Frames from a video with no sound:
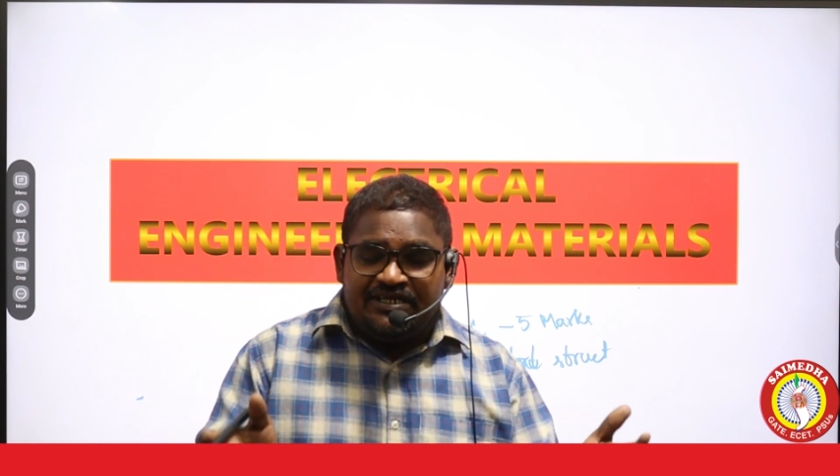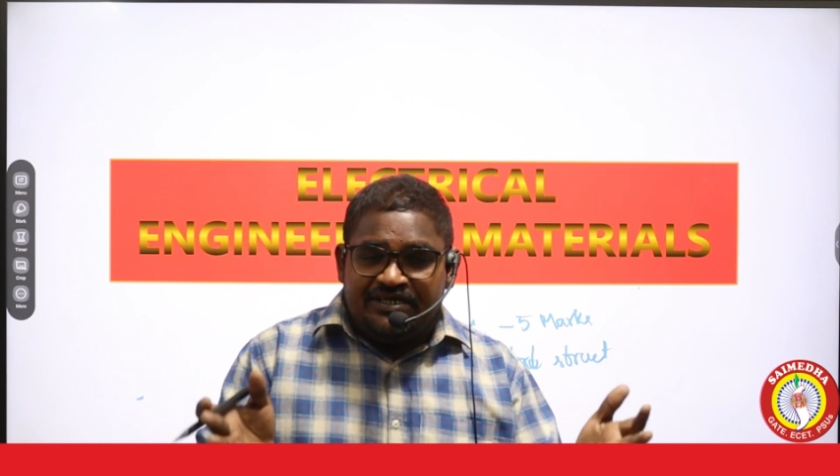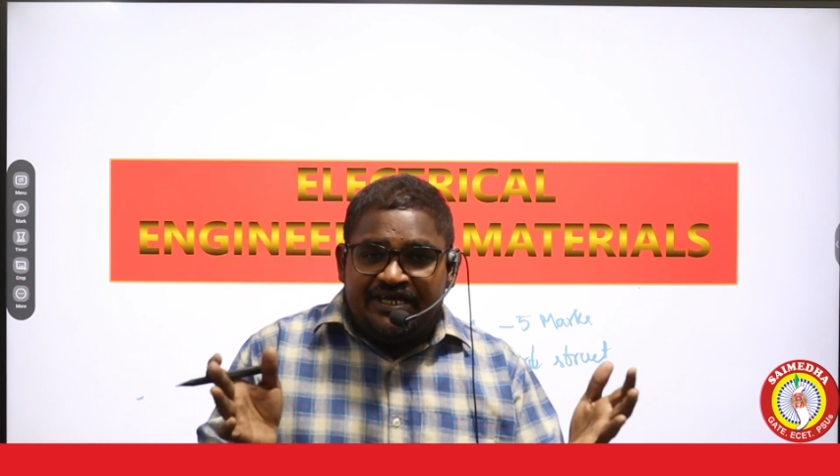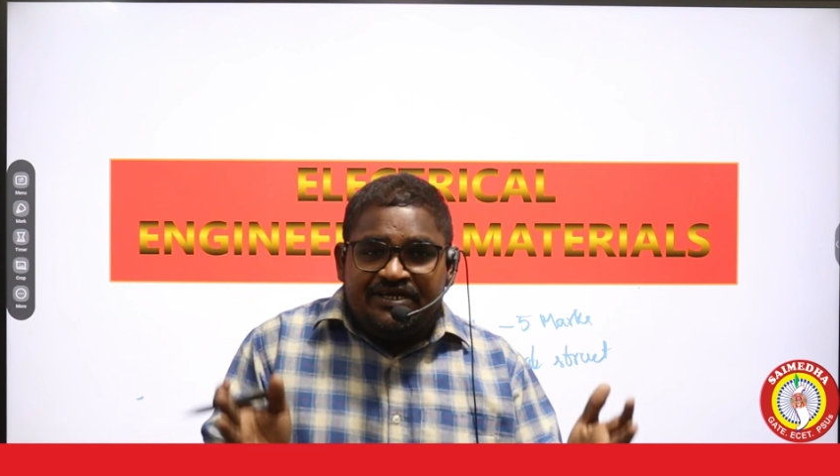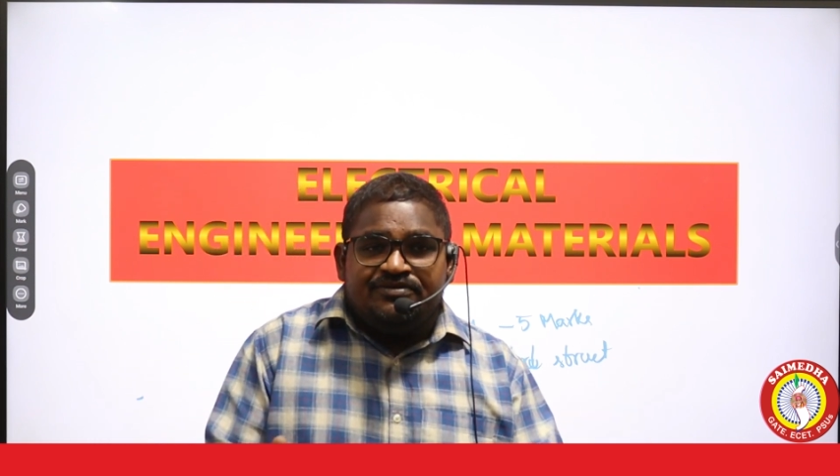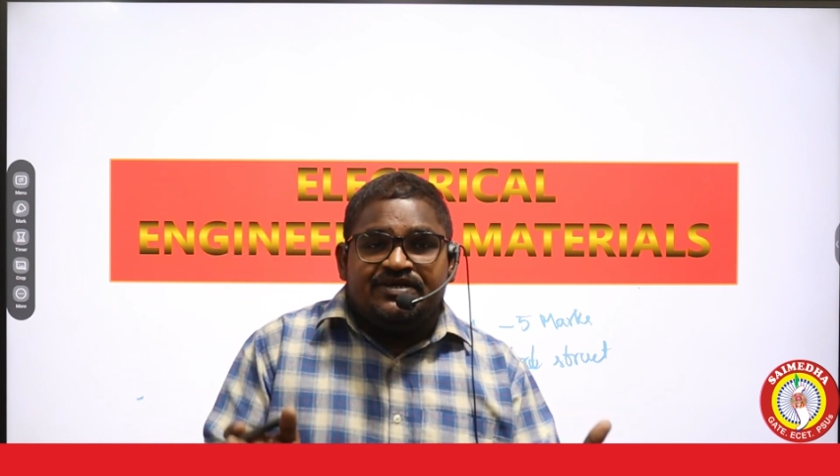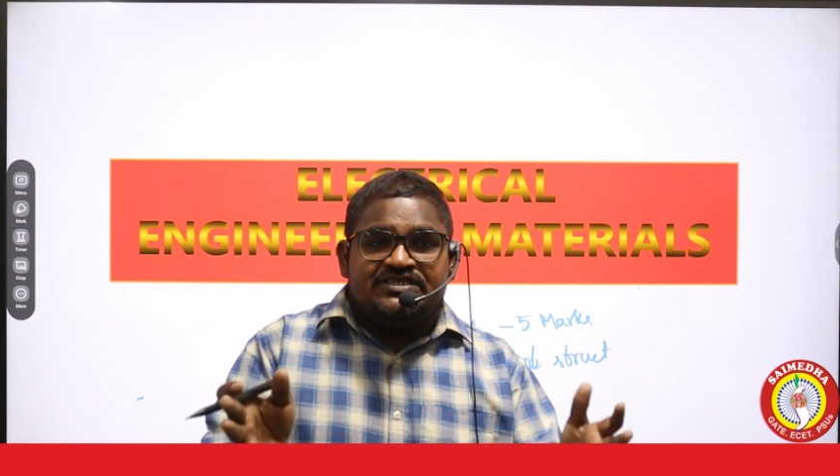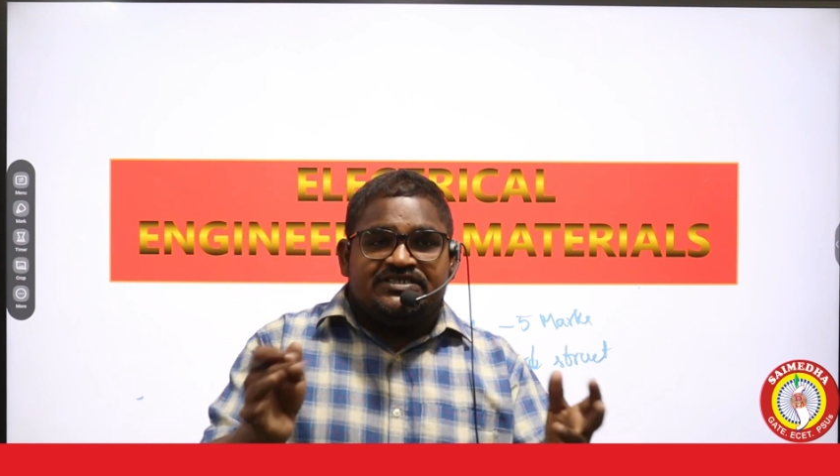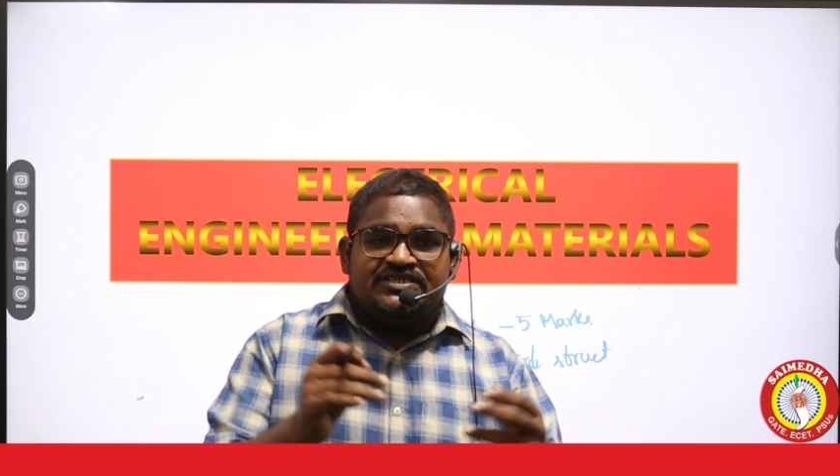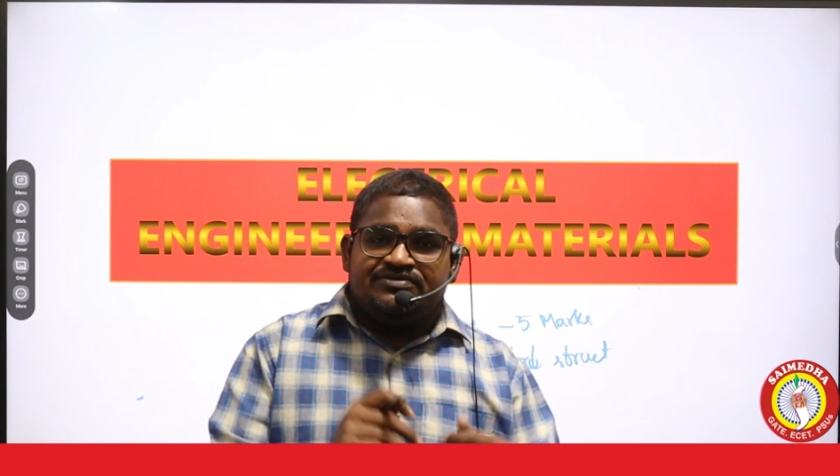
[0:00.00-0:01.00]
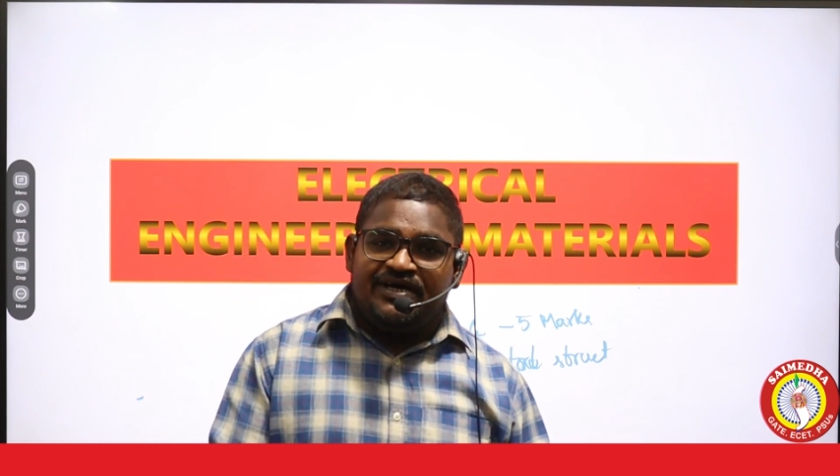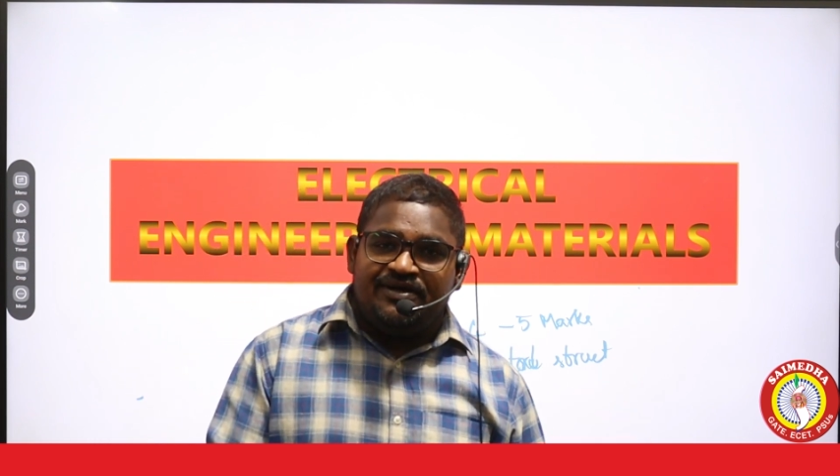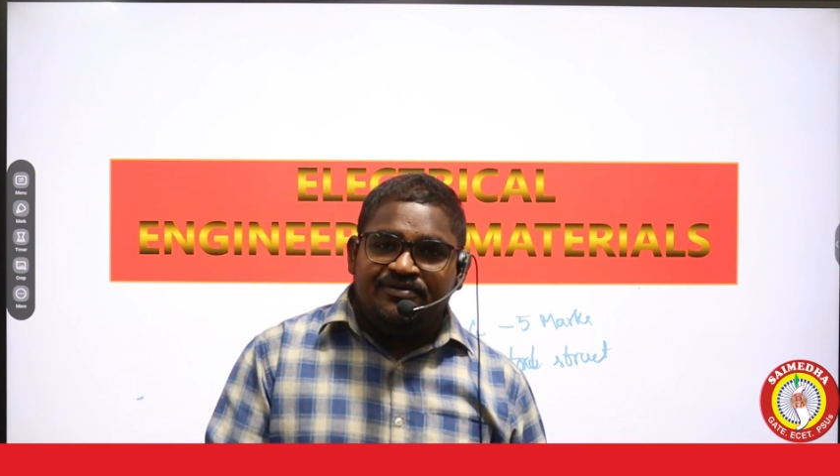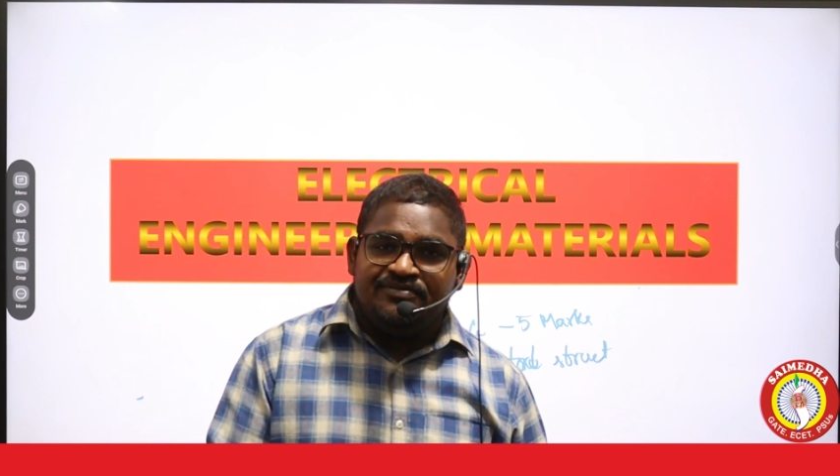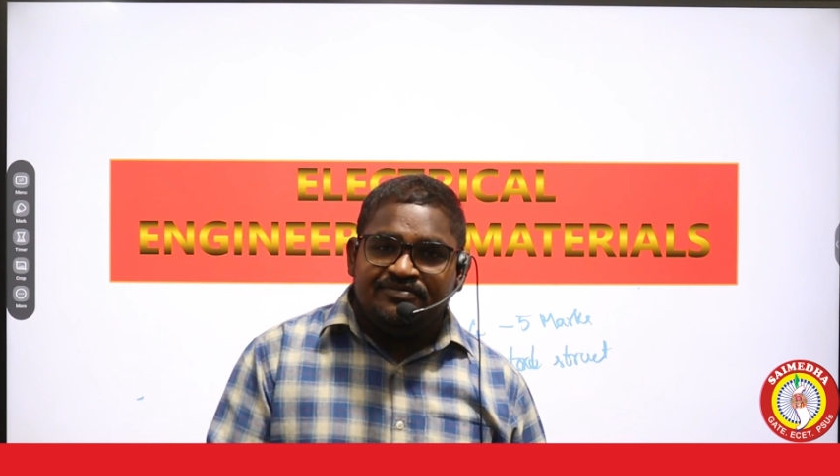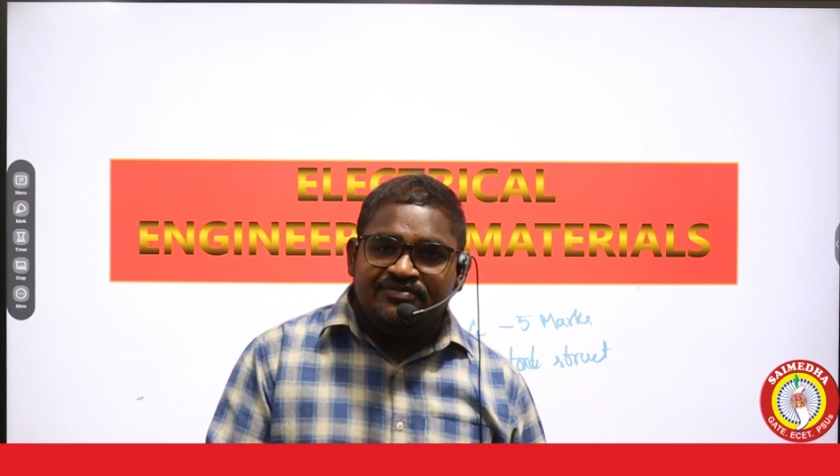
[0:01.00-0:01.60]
re negative resistance value?